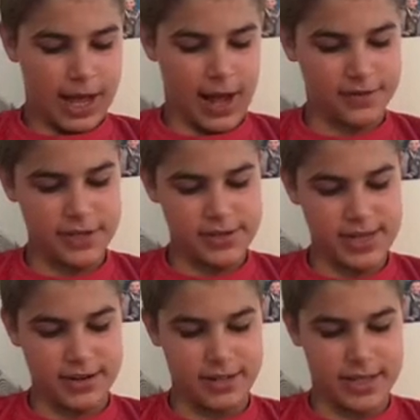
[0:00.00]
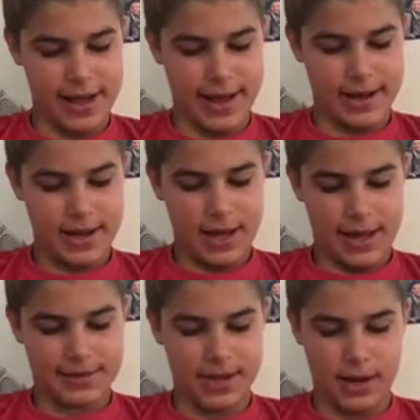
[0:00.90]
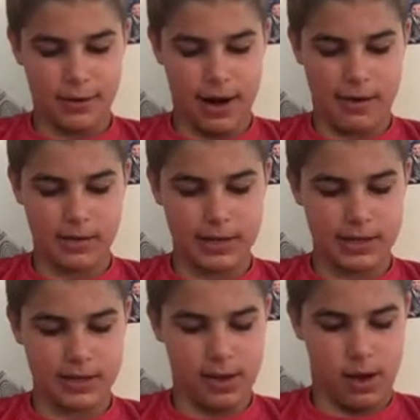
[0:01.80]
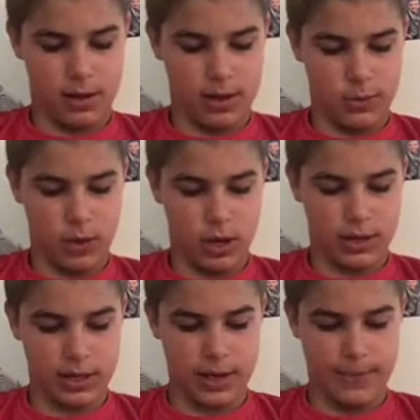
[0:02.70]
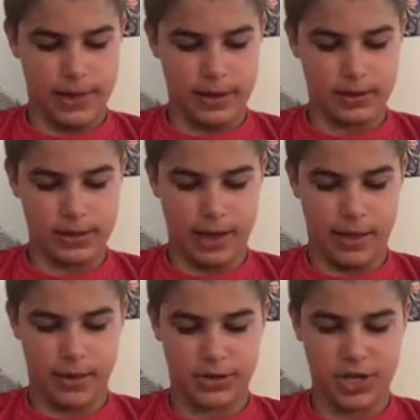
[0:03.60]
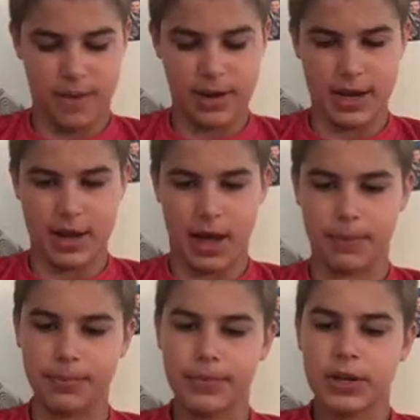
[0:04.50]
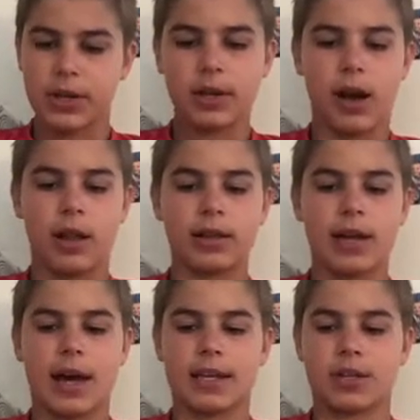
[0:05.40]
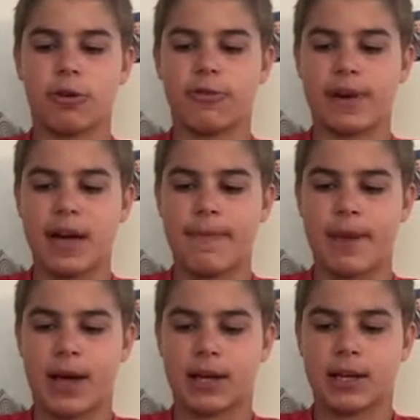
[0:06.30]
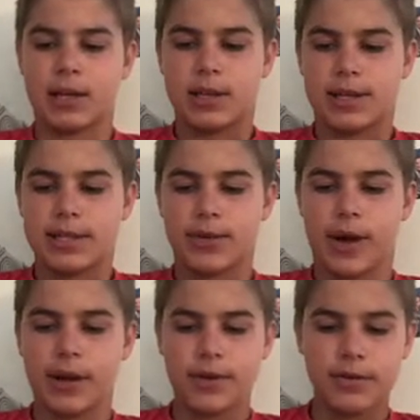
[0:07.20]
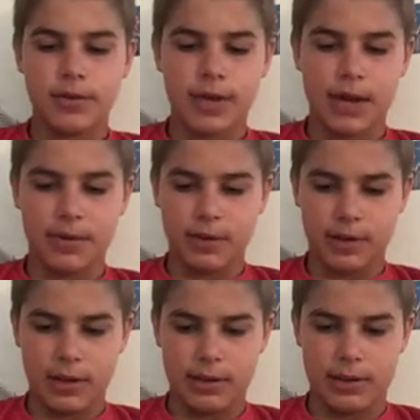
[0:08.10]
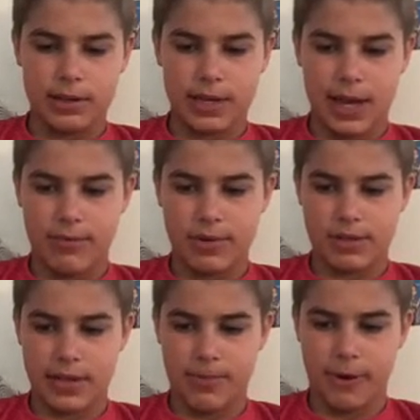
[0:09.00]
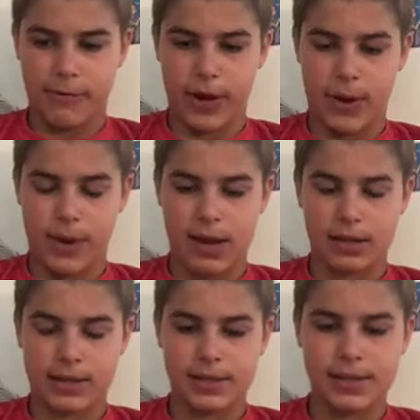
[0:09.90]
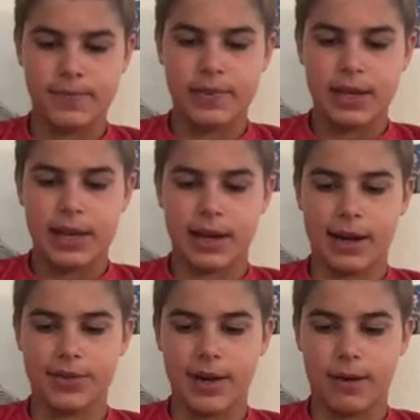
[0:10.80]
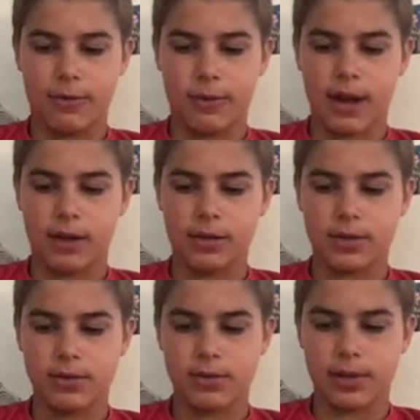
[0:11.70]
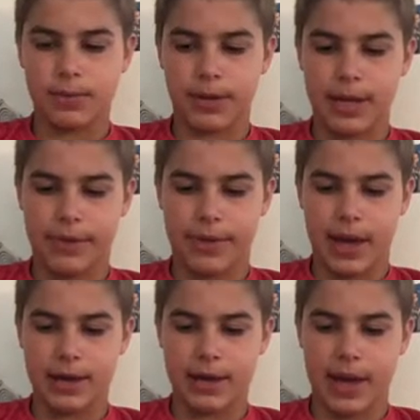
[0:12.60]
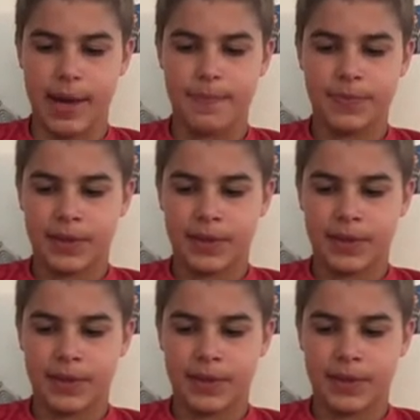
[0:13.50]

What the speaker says: After dinner tonight, I saw Riley and Colin walking up the hill together, chumming it up. Colin had his overnight bag, so I knew they were going to have a sleepover at Riley's. And I thought, well, two can play at that game.